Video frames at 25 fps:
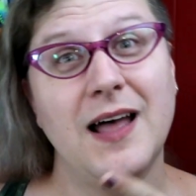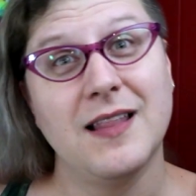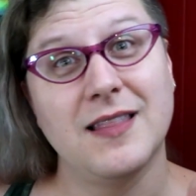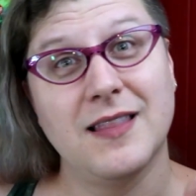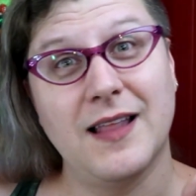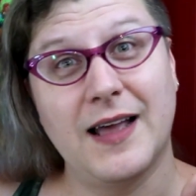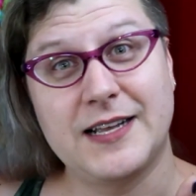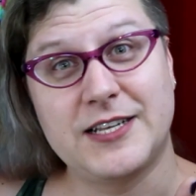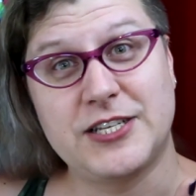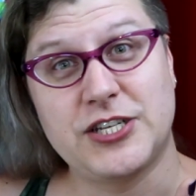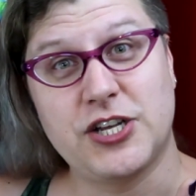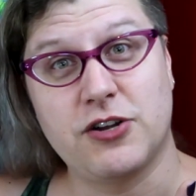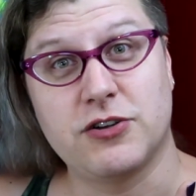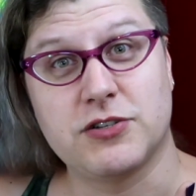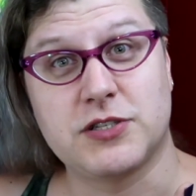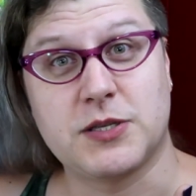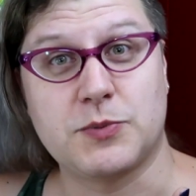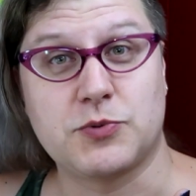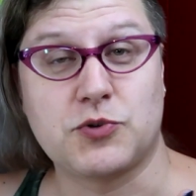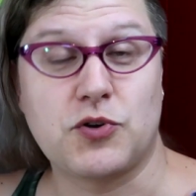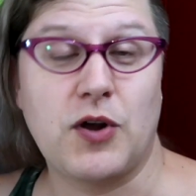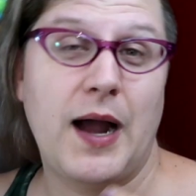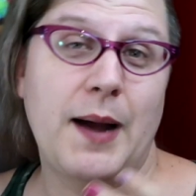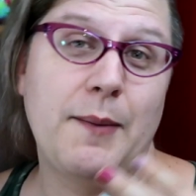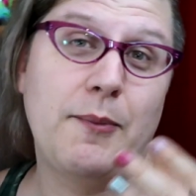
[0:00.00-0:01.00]
Like, share, and
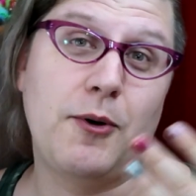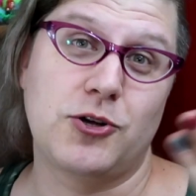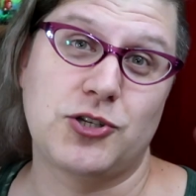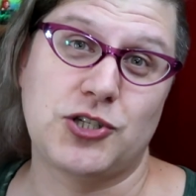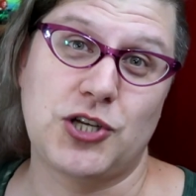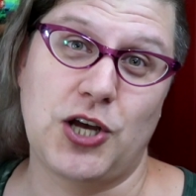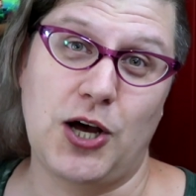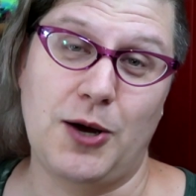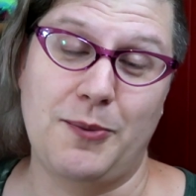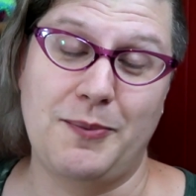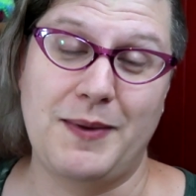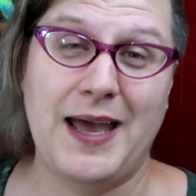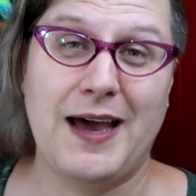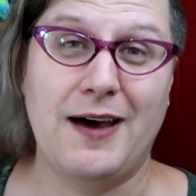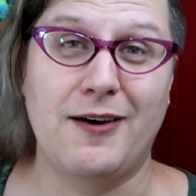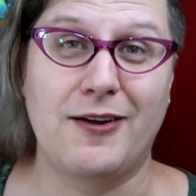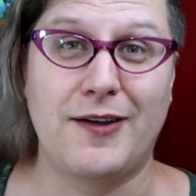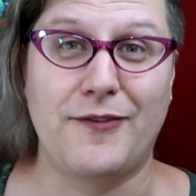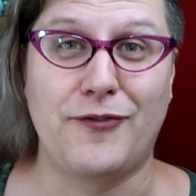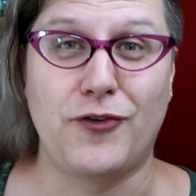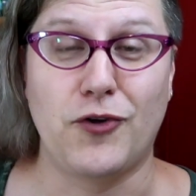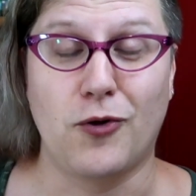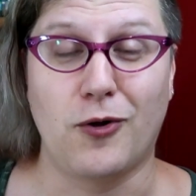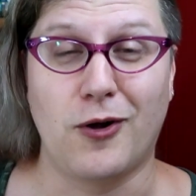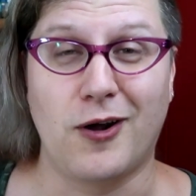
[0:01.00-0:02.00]
subscribe. Also help me out
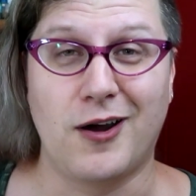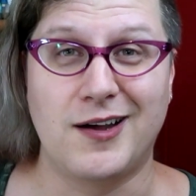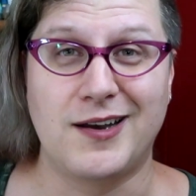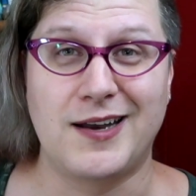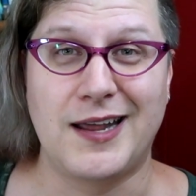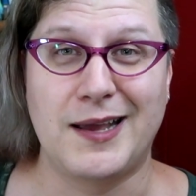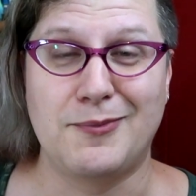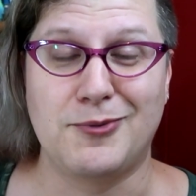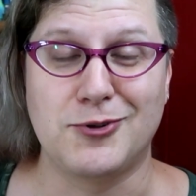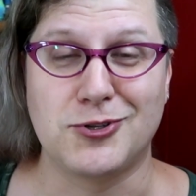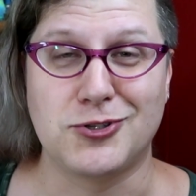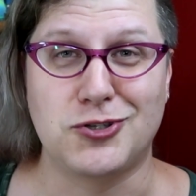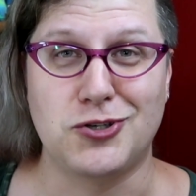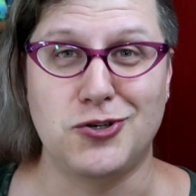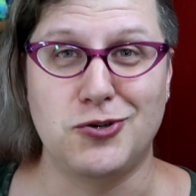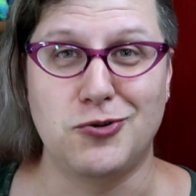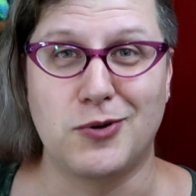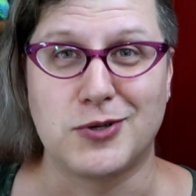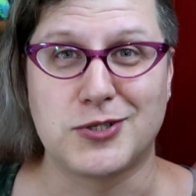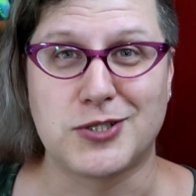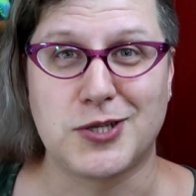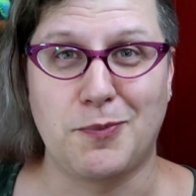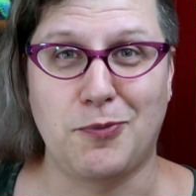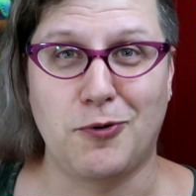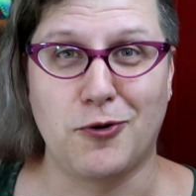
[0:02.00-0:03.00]
if you are unable to
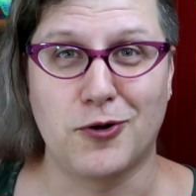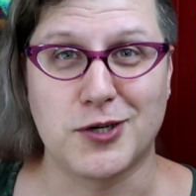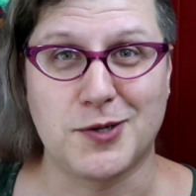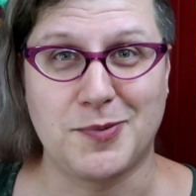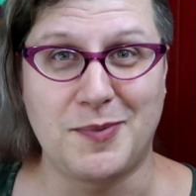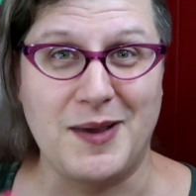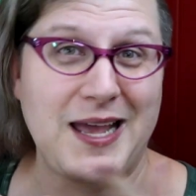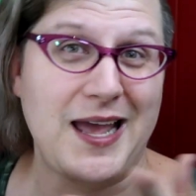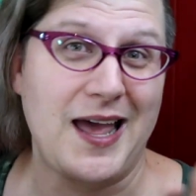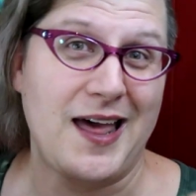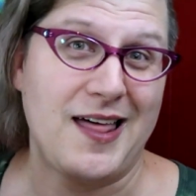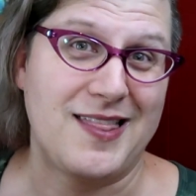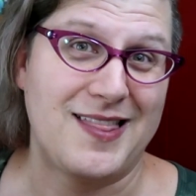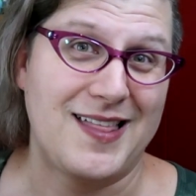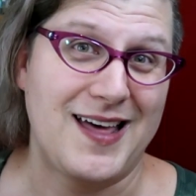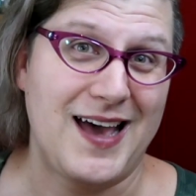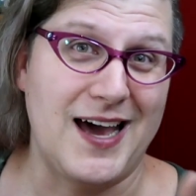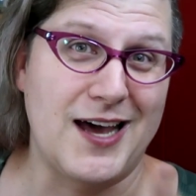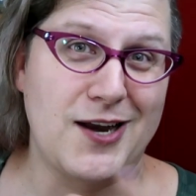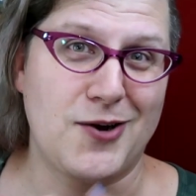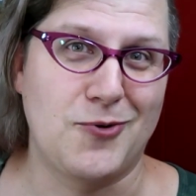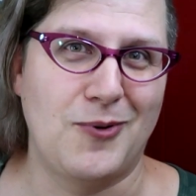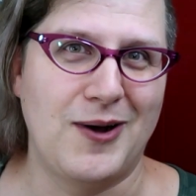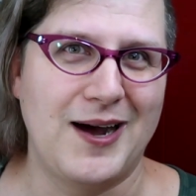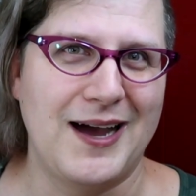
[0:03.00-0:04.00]
support me
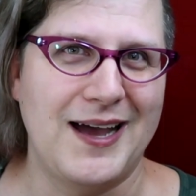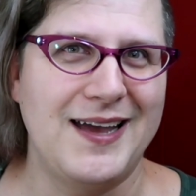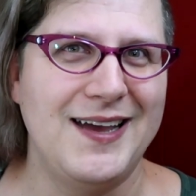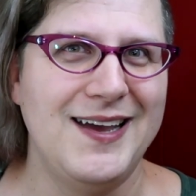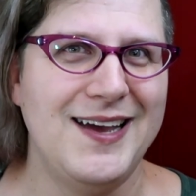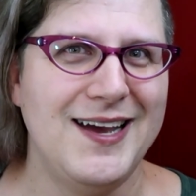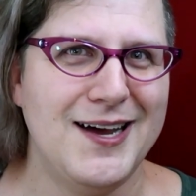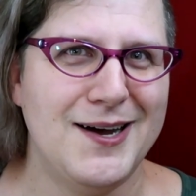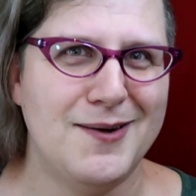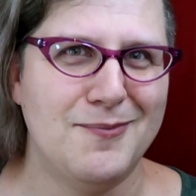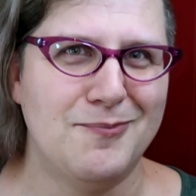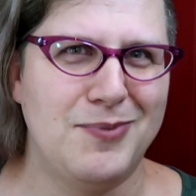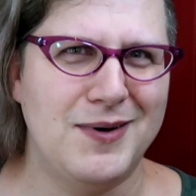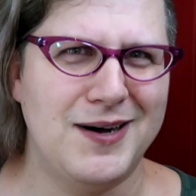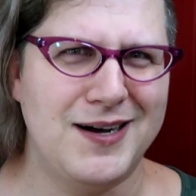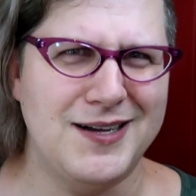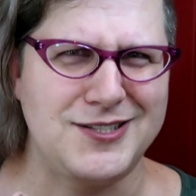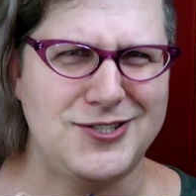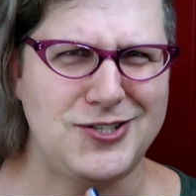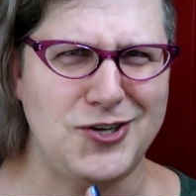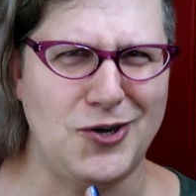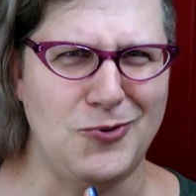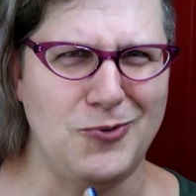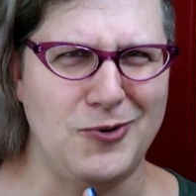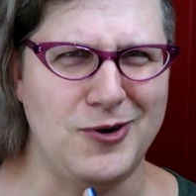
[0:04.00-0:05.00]
that way.
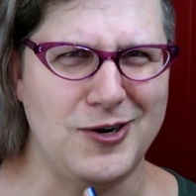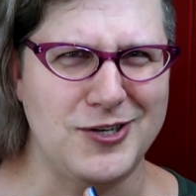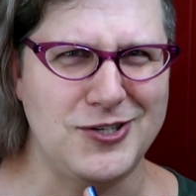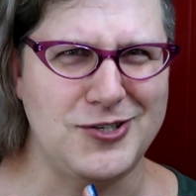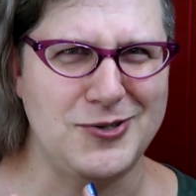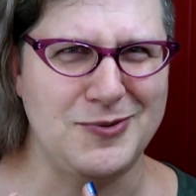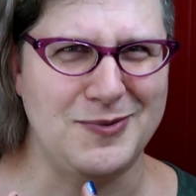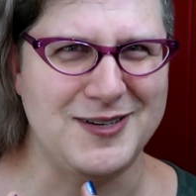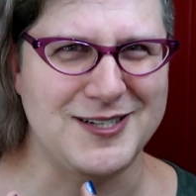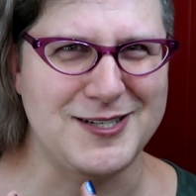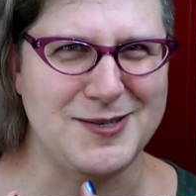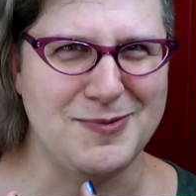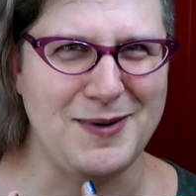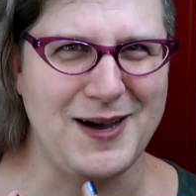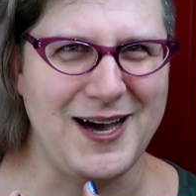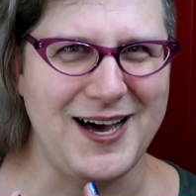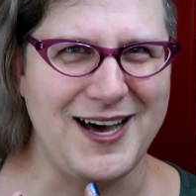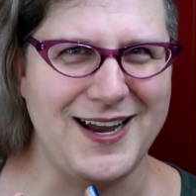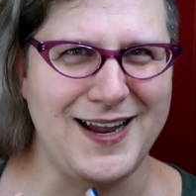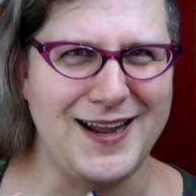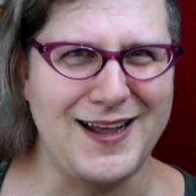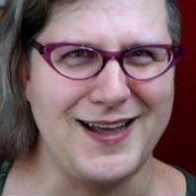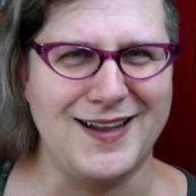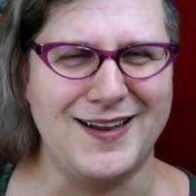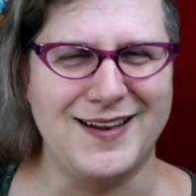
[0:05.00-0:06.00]
But don't worry too much
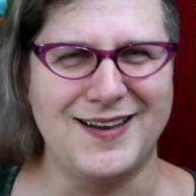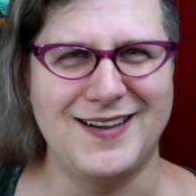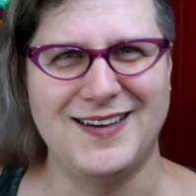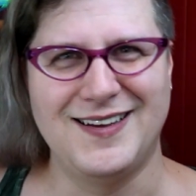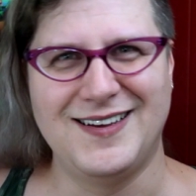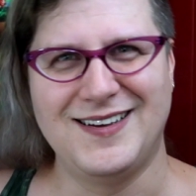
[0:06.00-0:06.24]
about it.